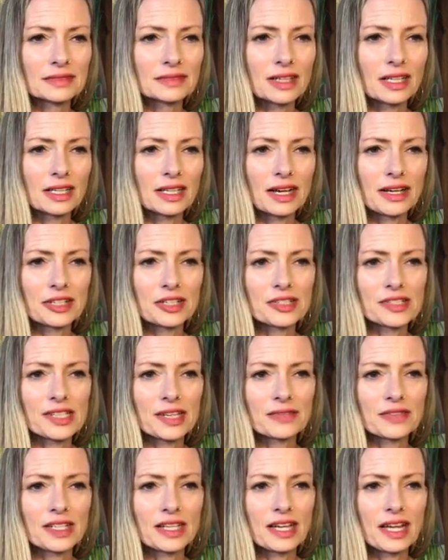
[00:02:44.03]
Allowing
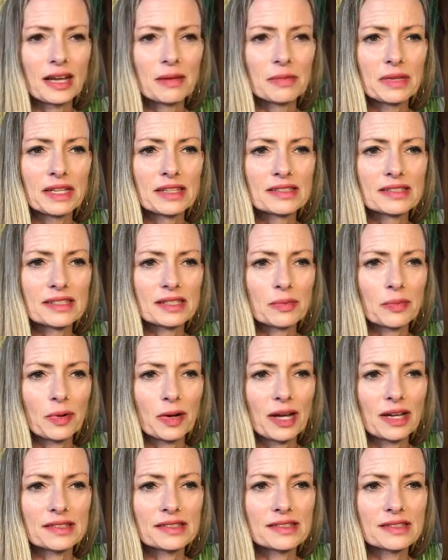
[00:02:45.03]
yourself to come into
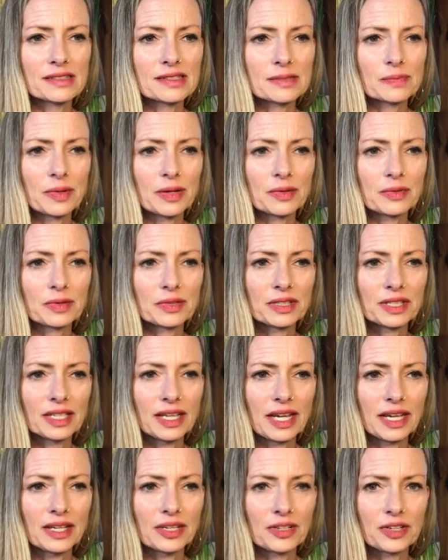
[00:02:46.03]
presence by really
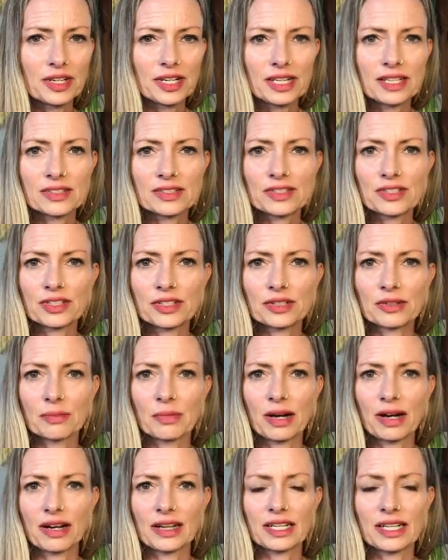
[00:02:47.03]
anchoring into your
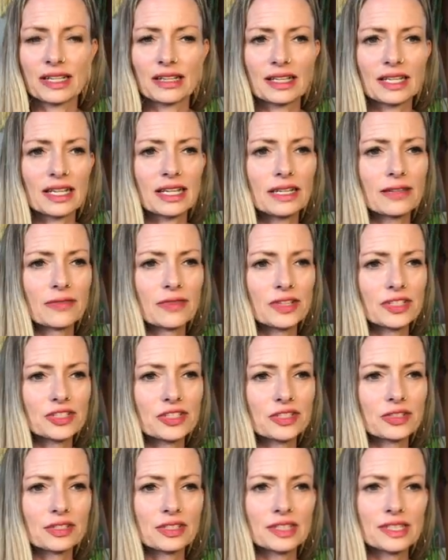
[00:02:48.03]
body. Like even as
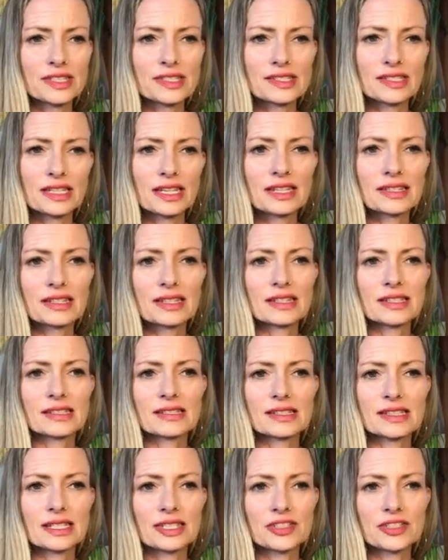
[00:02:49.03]
you're listening to
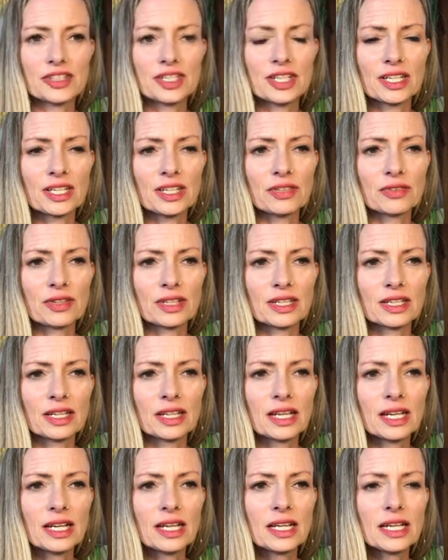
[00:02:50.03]
this teaching, you can
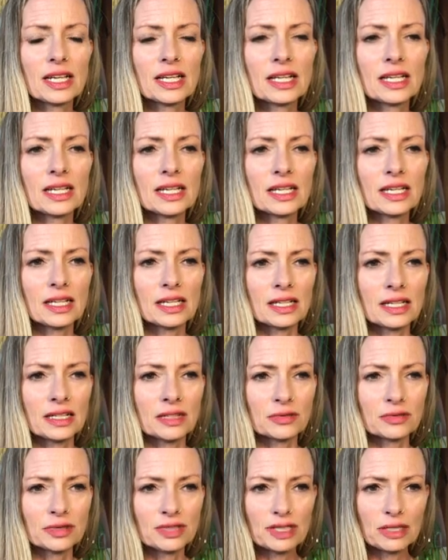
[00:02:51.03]

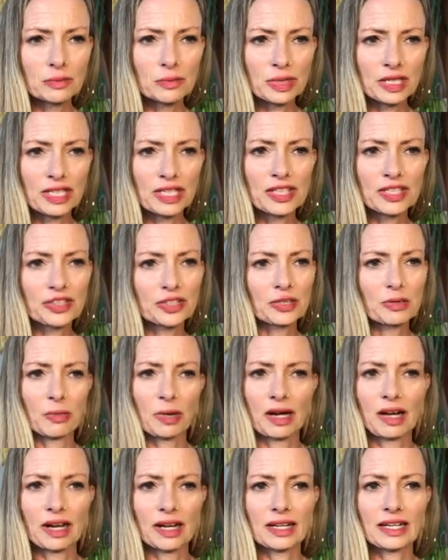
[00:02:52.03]
really be in your
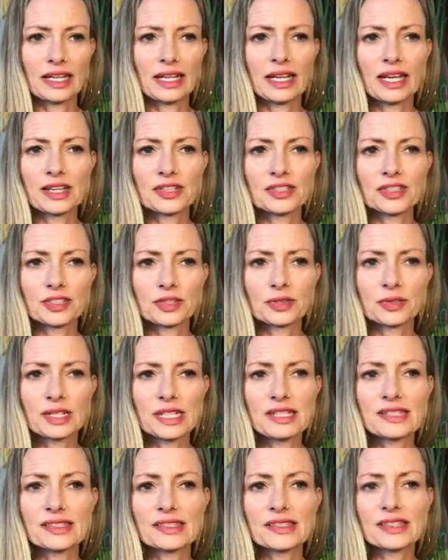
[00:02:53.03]
body as you're
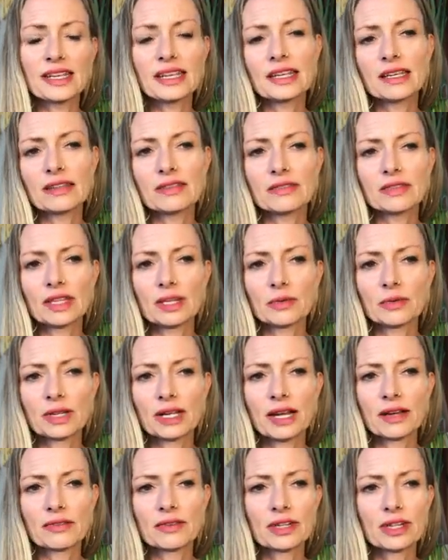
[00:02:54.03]
receiving
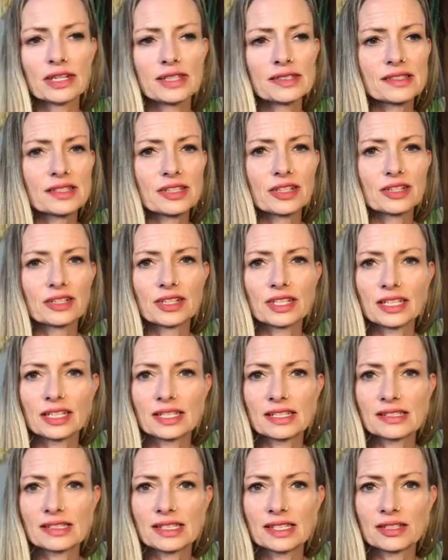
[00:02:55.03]
whatever it is that you're
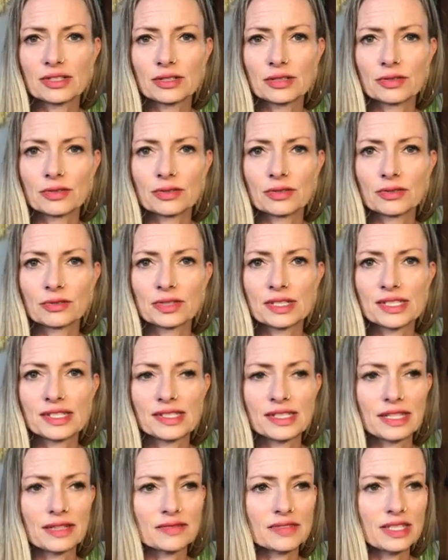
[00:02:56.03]
needing to
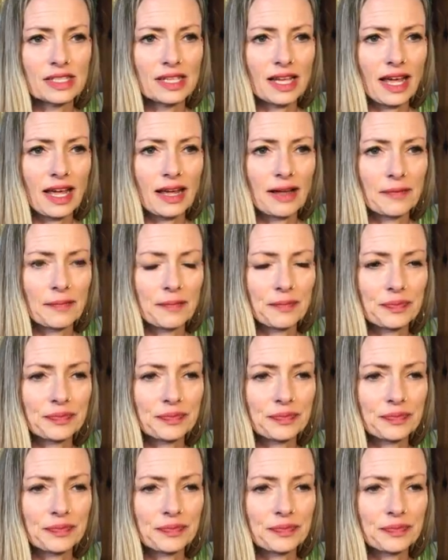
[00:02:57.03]
receive today.